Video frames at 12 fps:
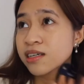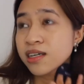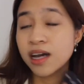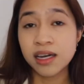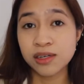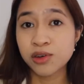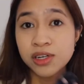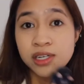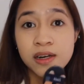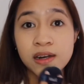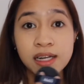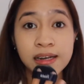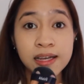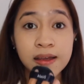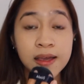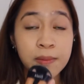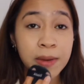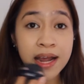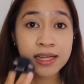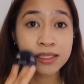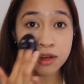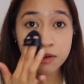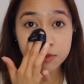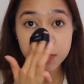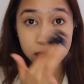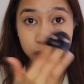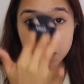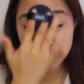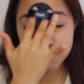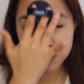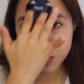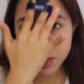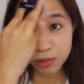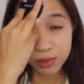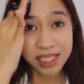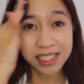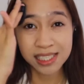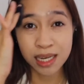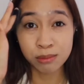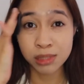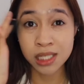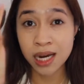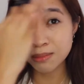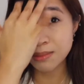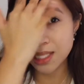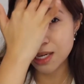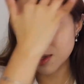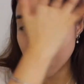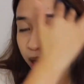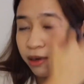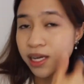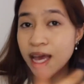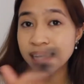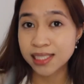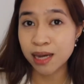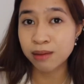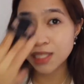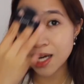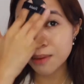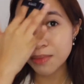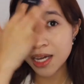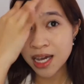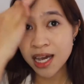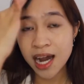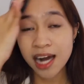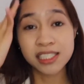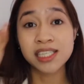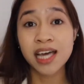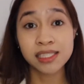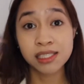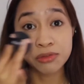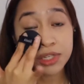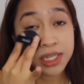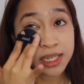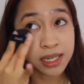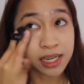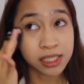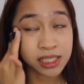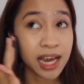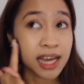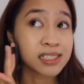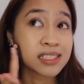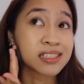I couldn't like get my hands off of it, you know. Even when it was exam time, I just had to read it and I just had to